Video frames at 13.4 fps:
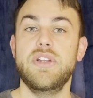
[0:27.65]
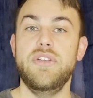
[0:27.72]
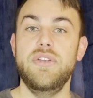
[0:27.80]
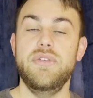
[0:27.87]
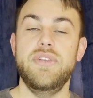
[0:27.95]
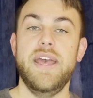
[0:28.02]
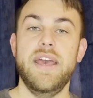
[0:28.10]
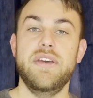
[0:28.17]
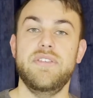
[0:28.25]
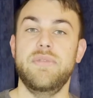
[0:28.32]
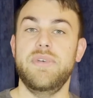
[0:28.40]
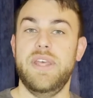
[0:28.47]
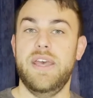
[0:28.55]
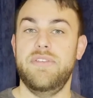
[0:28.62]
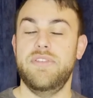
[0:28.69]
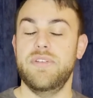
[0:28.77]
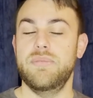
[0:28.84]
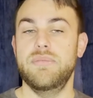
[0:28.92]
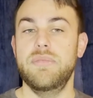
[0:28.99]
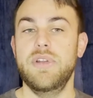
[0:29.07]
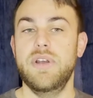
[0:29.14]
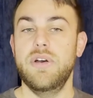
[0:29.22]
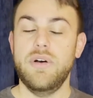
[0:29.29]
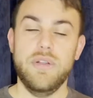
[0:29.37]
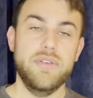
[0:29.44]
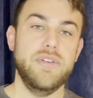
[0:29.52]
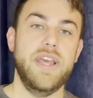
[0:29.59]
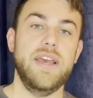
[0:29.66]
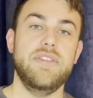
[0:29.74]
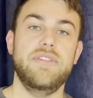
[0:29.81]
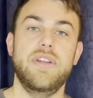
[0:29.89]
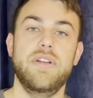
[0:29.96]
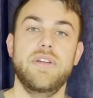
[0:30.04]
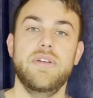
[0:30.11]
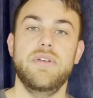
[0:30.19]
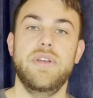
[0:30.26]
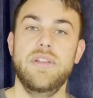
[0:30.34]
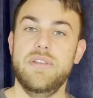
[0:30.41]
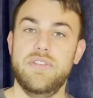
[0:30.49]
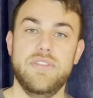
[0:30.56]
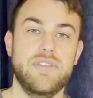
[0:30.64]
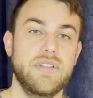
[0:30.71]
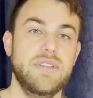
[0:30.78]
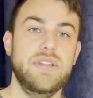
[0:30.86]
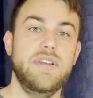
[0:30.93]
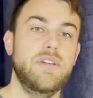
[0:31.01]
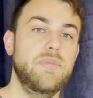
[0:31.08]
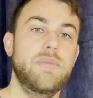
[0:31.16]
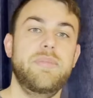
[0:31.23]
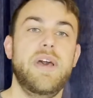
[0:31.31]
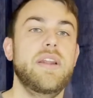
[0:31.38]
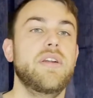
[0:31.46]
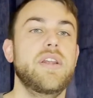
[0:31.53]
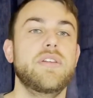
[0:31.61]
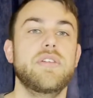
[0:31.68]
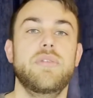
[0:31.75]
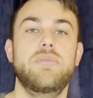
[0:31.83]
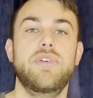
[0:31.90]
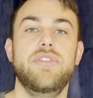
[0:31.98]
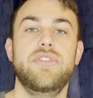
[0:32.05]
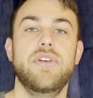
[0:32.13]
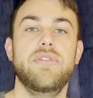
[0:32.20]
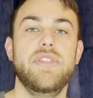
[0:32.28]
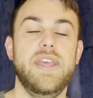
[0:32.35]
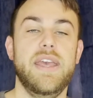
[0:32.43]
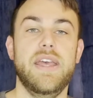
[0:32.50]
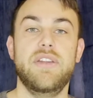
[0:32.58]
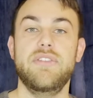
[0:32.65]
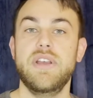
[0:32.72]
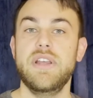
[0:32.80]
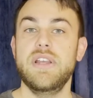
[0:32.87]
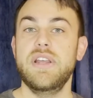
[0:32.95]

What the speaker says: new decks and we have some older decks that are just a little bit better and are pushed over the edge.